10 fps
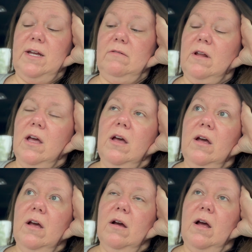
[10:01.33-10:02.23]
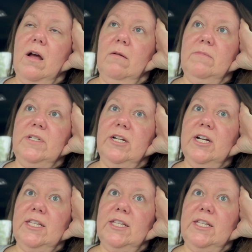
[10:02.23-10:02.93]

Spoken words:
And during